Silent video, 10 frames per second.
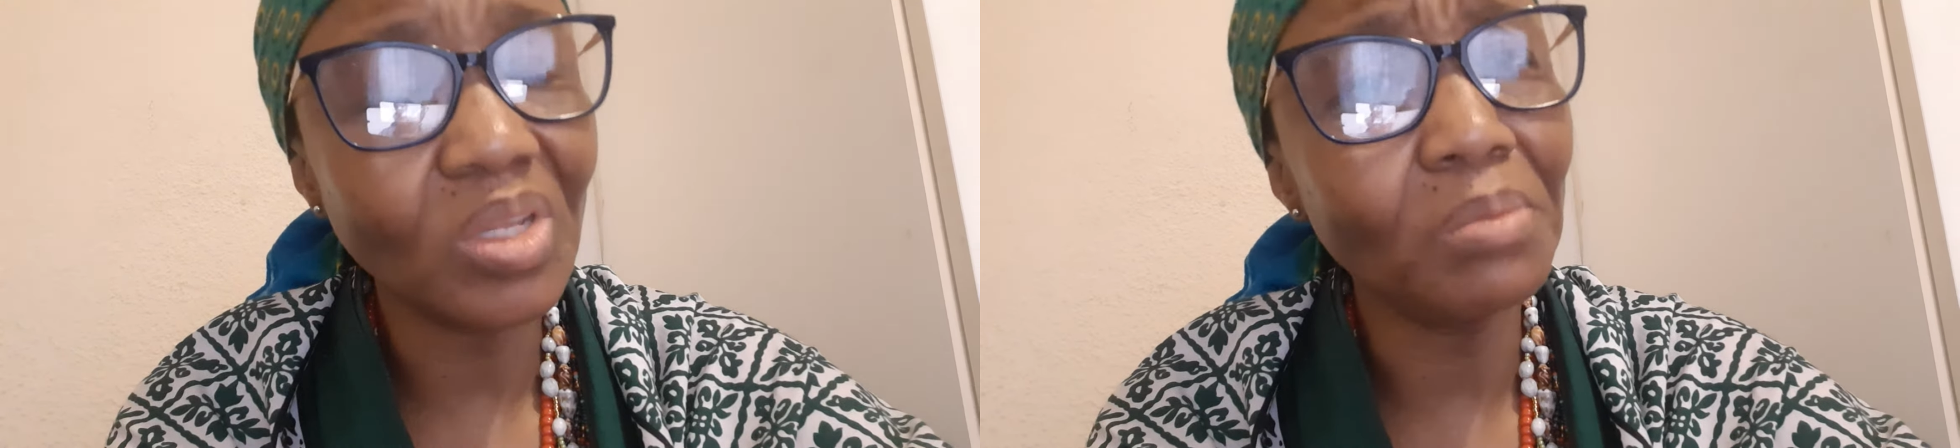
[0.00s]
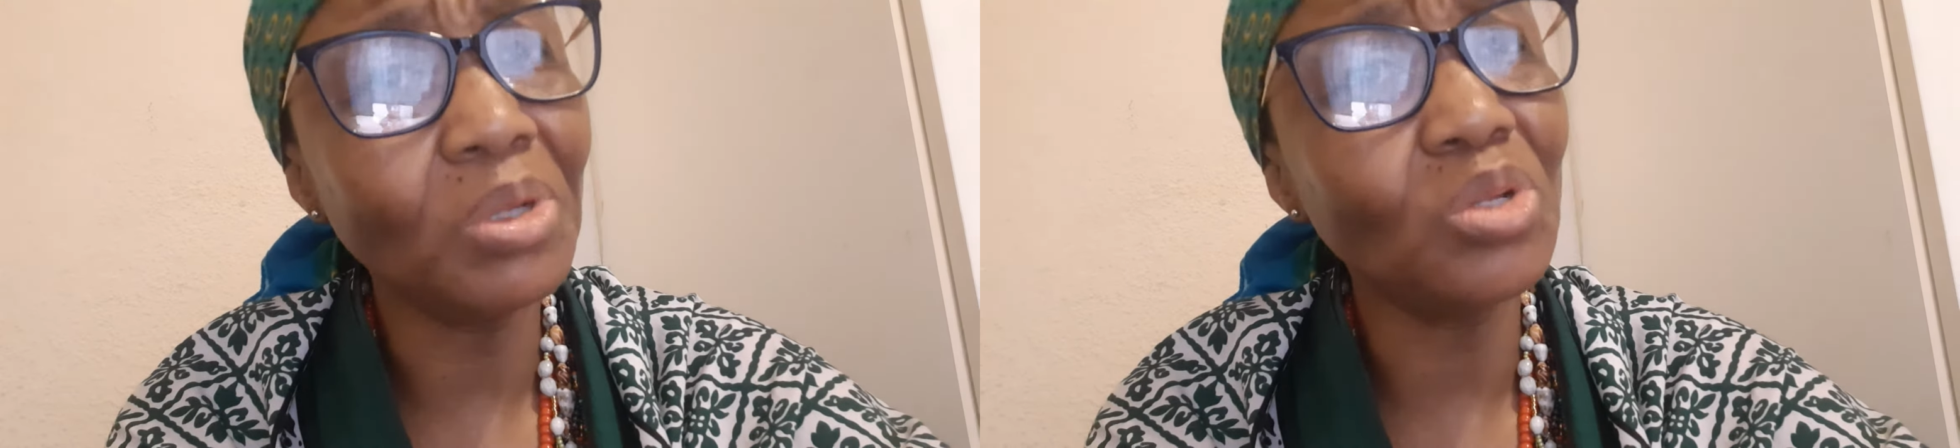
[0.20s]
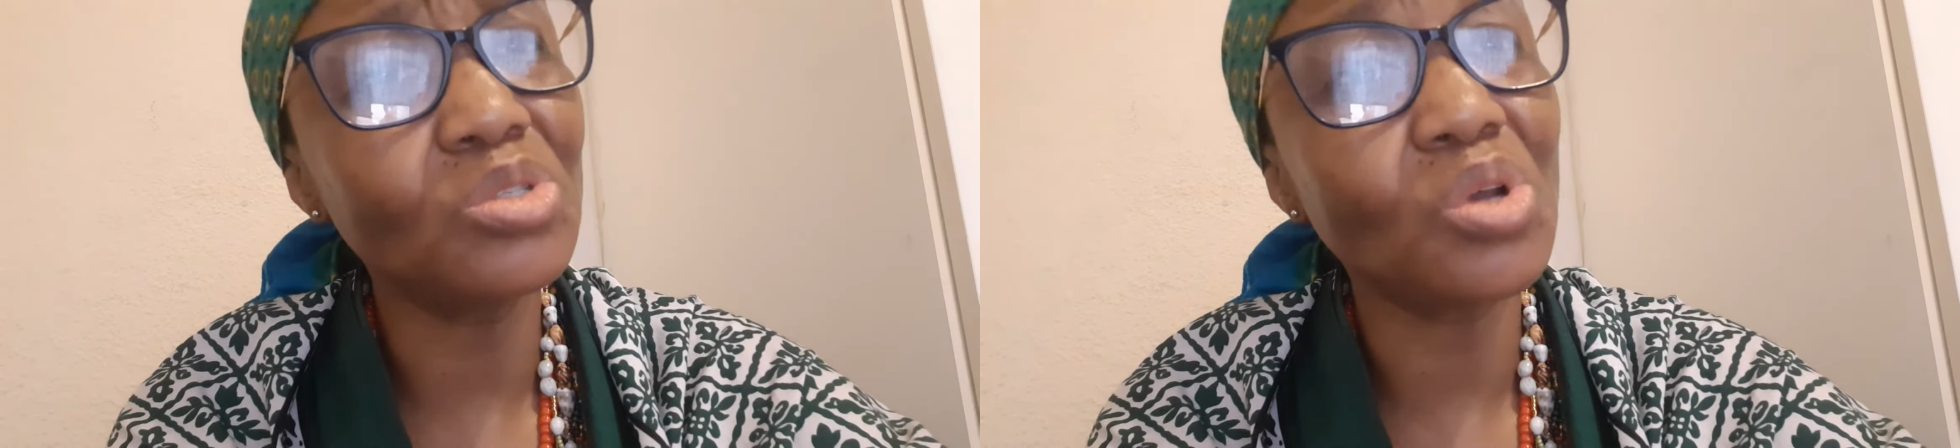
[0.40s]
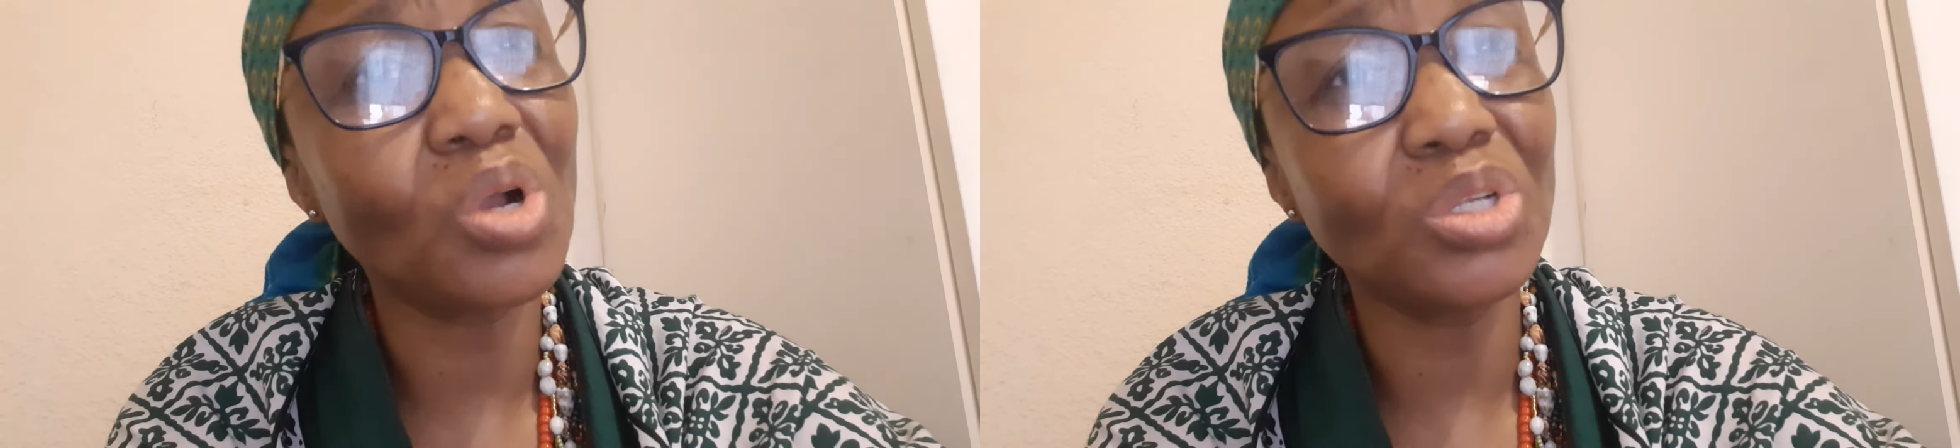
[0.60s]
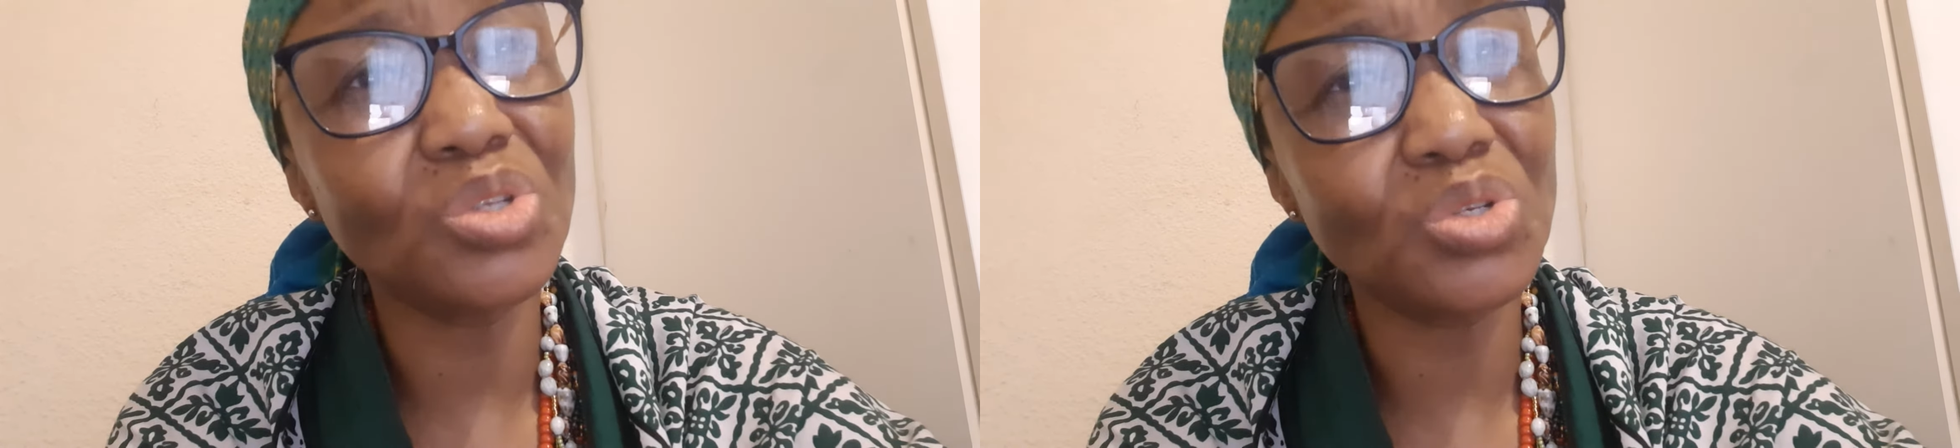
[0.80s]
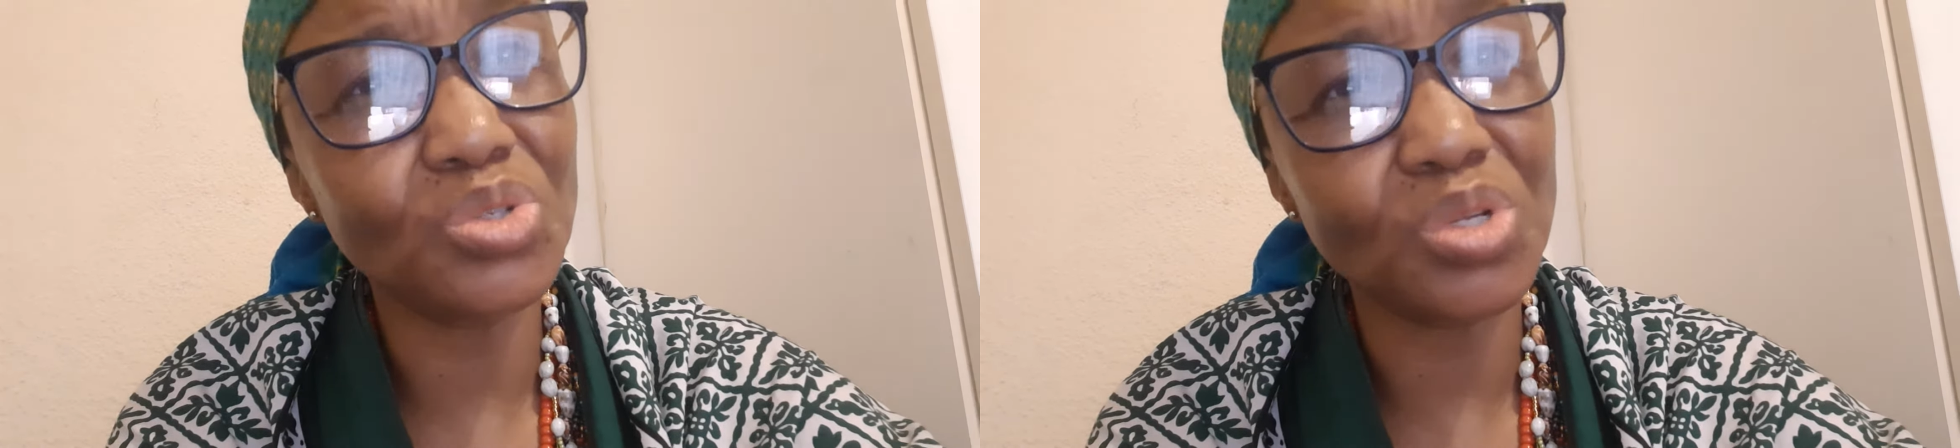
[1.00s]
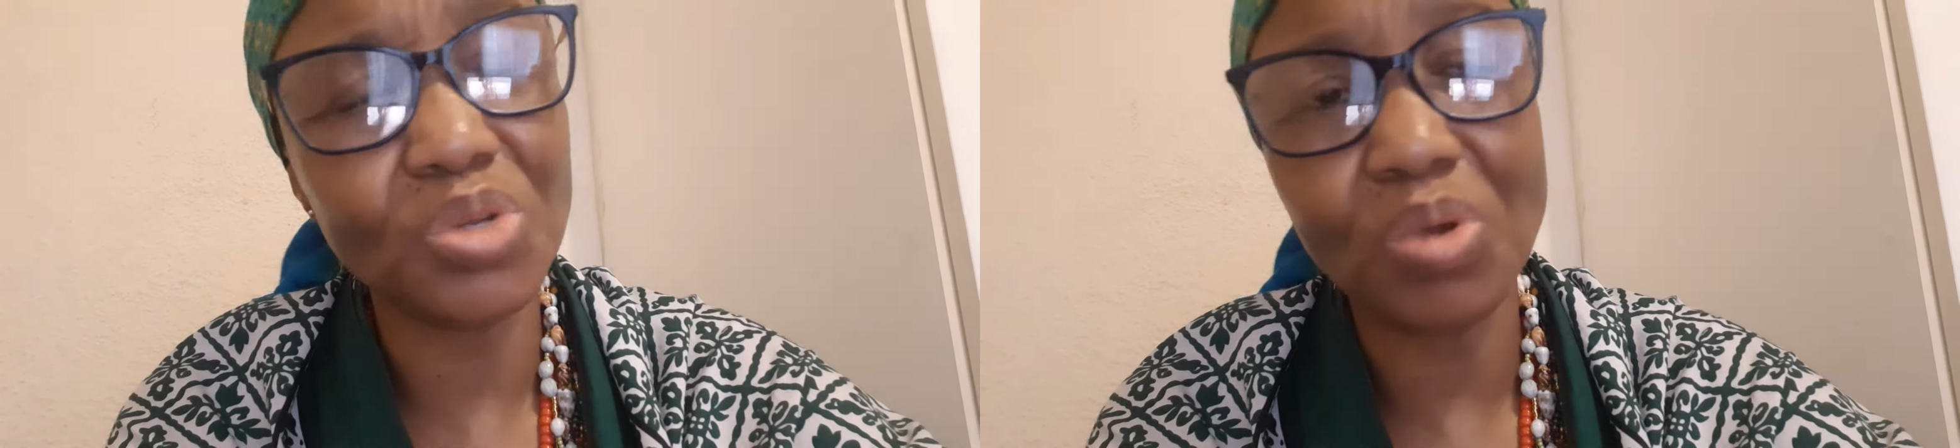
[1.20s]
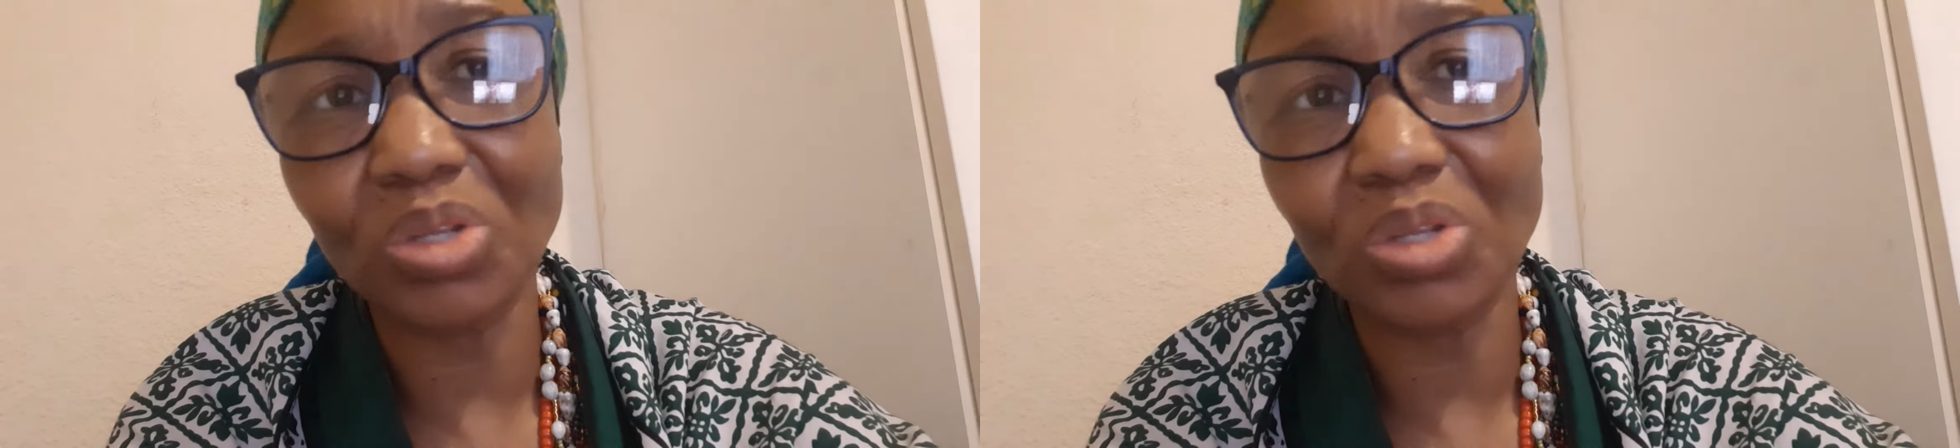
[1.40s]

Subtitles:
amadlozi akho athojuliwa